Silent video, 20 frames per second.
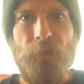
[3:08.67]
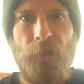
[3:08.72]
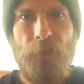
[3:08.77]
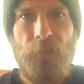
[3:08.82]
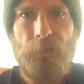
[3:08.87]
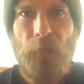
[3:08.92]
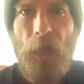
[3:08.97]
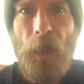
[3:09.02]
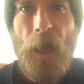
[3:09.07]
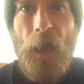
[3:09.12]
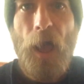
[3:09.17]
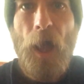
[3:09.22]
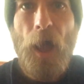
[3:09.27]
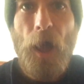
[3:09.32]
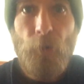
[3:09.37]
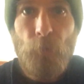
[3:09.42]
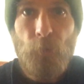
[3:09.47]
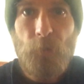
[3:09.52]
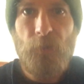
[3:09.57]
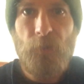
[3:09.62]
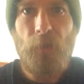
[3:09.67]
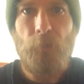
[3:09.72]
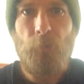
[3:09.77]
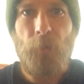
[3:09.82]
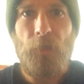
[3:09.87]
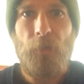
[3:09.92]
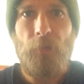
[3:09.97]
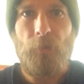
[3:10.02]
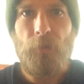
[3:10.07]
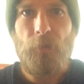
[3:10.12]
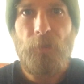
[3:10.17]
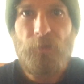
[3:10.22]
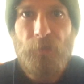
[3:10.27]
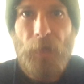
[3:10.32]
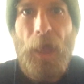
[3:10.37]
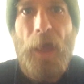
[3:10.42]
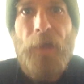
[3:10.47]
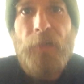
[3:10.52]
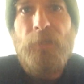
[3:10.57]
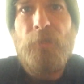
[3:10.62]
that is housing me. It's
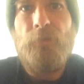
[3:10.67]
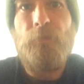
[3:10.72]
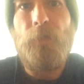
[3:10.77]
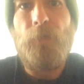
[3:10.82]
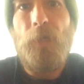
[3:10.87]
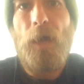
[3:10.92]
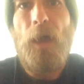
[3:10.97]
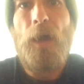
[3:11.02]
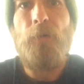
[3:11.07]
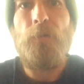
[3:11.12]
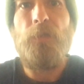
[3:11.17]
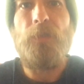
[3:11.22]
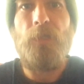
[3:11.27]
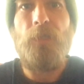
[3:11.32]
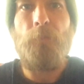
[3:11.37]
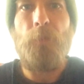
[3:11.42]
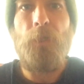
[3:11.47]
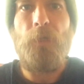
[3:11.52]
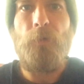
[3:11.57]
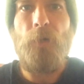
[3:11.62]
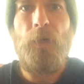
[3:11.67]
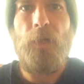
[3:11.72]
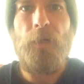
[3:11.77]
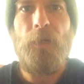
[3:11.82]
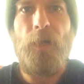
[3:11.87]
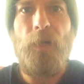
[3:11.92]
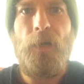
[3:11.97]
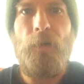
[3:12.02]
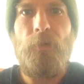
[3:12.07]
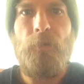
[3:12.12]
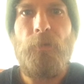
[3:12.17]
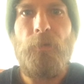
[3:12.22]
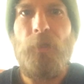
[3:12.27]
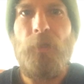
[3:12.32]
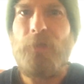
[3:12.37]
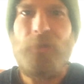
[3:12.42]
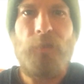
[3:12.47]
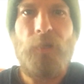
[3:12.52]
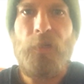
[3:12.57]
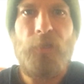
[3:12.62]
actively housing me right now.
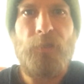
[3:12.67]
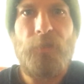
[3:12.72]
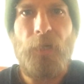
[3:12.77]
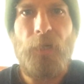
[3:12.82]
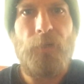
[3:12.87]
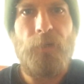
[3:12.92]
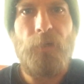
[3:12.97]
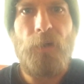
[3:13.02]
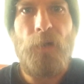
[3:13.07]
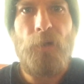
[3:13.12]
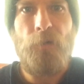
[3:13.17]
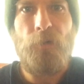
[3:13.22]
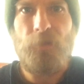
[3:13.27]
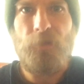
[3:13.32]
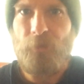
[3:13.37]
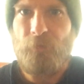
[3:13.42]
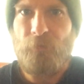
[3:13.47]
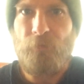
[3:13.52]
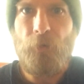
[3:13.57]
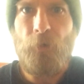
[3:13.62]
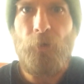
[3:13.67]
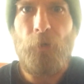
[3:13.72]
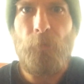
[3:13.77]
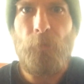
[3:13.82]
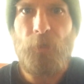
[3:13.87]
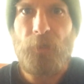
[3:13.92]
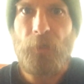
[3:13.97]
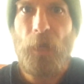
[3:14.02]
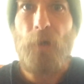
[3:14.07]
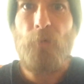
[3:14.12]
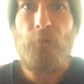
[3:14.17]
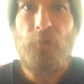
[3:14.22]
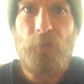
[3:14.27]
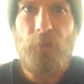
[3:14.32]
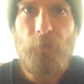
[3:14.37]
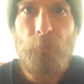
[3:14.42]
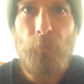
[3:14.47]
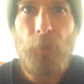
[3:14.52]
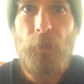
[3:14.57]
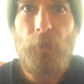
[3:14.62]
It's not a dead noun, it's a verb. It's
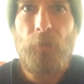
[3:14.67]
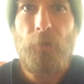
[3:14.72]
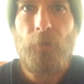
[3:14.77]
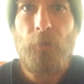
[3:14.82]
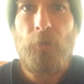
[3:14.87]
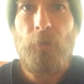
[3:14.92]
housing me.